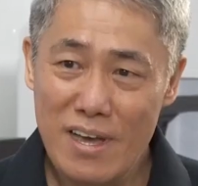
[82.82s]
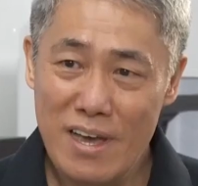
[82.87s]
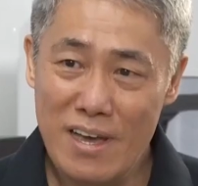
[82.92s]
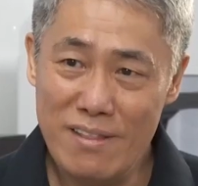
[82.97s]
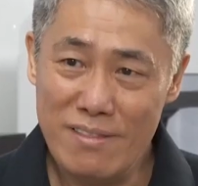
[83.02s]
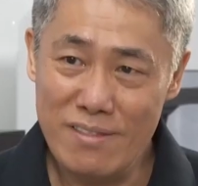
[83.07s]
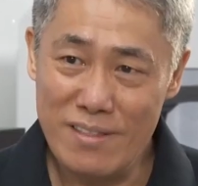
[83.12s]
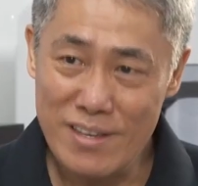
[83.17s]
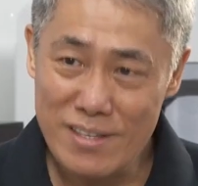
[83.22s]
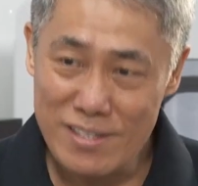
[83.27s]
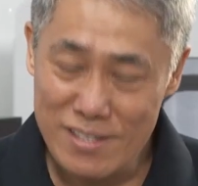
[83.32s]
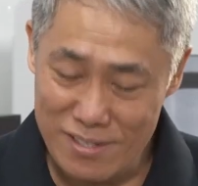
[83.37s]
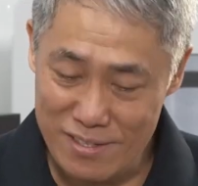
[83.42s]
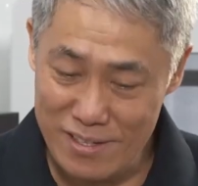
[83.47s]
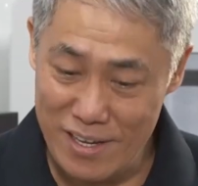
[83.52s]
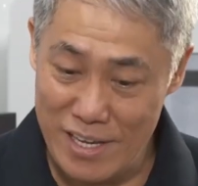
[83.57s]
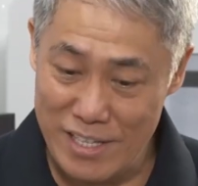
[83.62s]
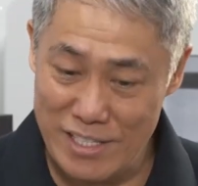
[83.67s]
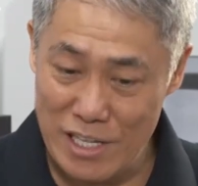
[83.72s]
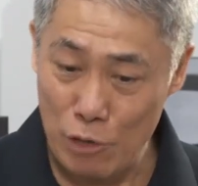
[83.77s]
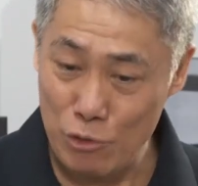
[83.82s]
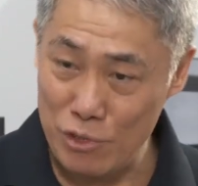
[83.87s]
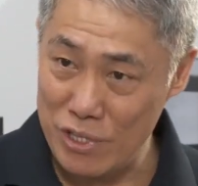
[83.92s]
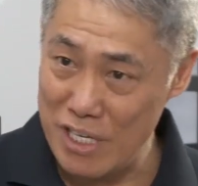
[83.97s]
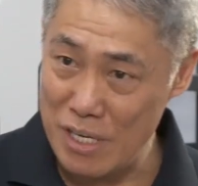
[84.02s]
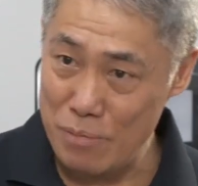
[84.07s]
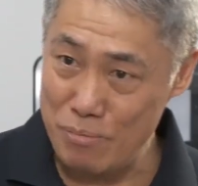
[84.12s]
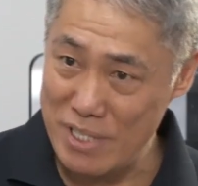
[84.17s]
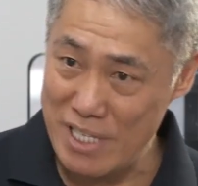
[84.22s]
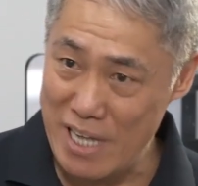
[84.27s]
And this is our
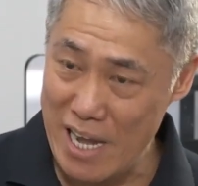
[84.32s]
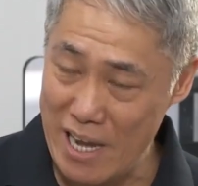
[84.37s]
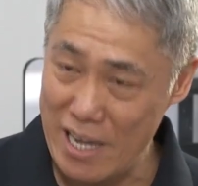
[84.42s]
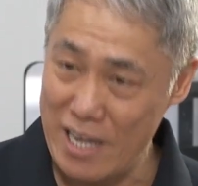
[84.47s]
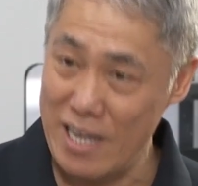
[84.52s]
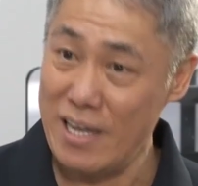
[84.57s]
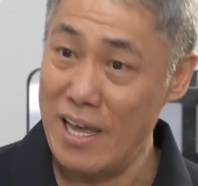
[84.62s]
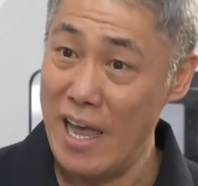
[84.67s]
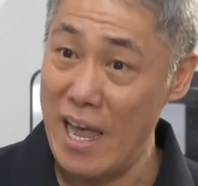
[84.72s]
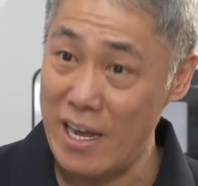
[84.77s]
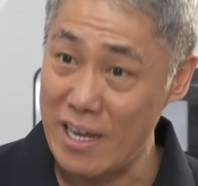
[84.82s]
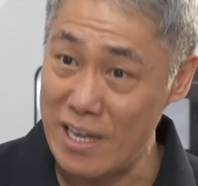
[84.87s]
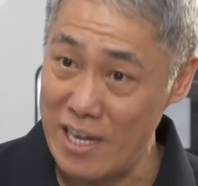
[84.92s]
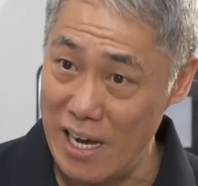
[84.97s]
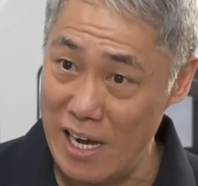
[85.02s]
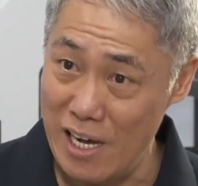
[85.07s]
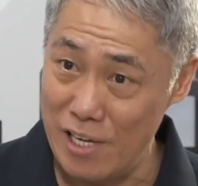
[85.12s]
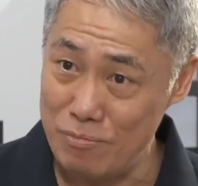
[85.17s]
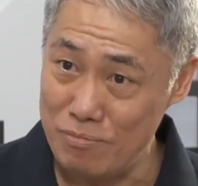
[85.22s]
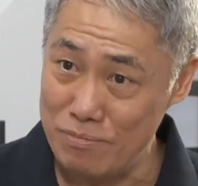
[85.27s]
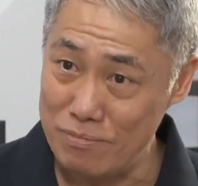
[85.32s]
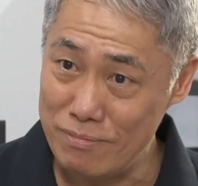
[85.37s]
deep tech anchor.